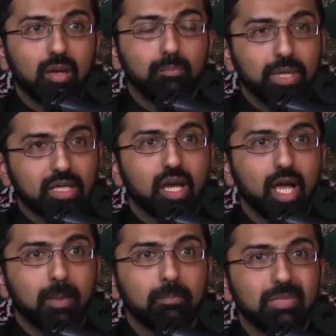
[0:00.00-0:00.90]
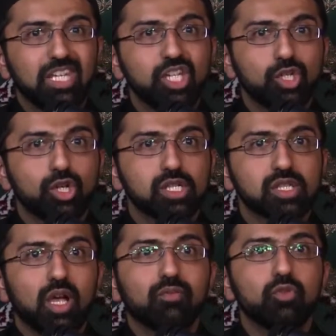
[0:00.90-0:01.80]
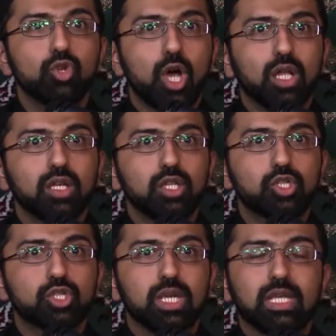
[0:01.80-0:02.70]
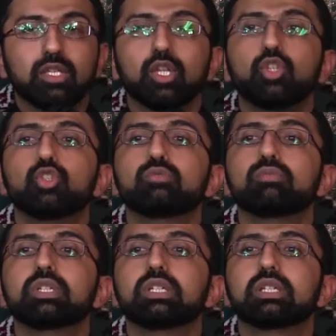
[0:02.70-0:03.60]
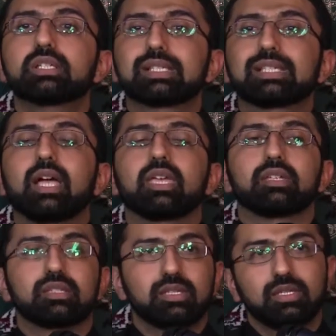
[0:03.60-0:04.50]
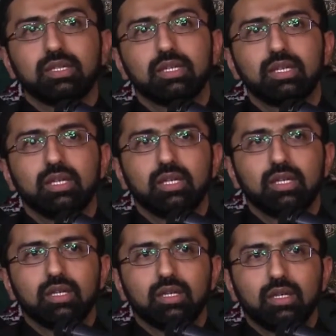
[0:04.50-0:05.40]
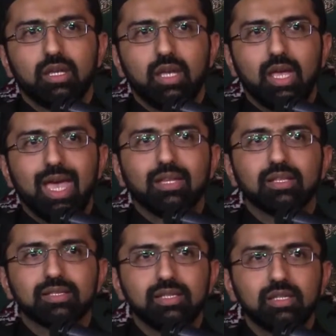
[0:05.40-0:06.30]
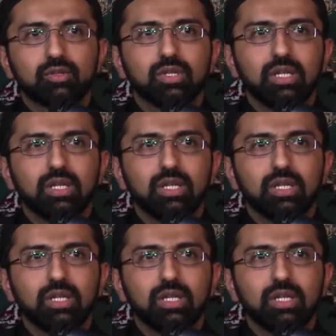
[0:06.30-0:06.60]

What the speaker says: become leaders of knowledge in the human society? And the secret